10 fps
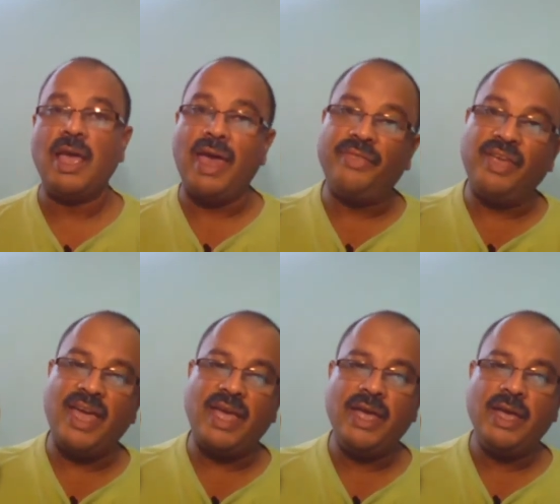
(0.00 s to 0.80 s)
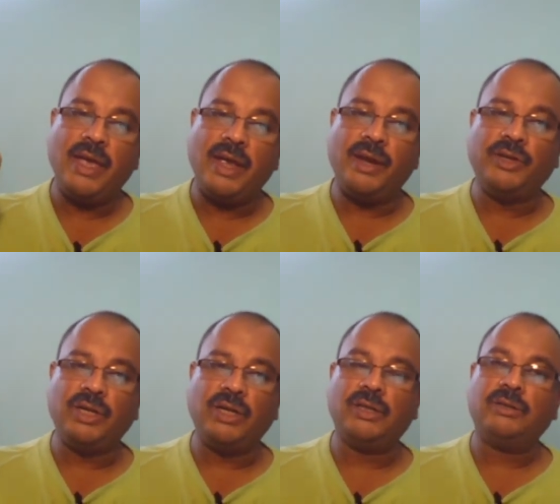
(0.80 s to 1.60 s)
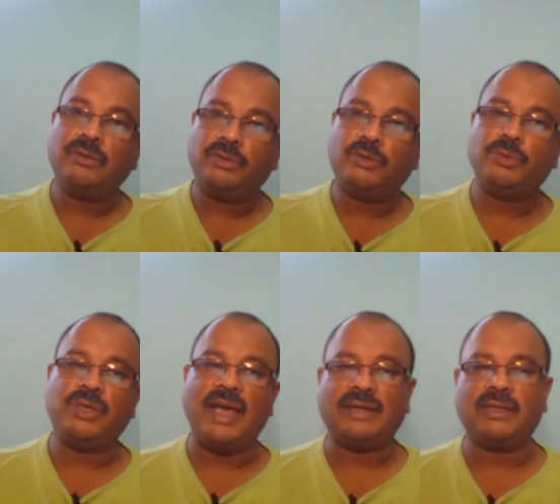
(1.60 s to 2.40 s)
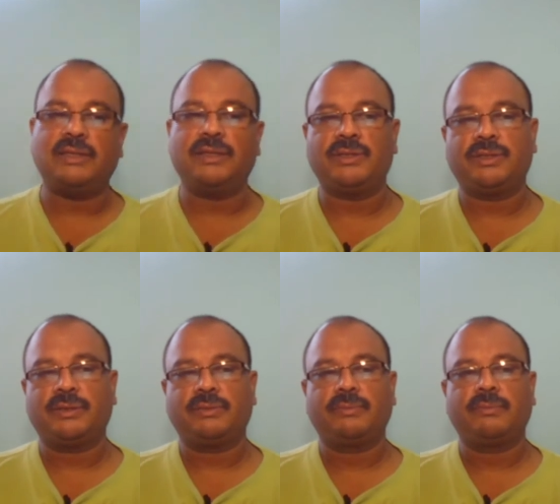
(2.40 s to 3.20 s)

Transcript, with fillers: and they in turn to yet others?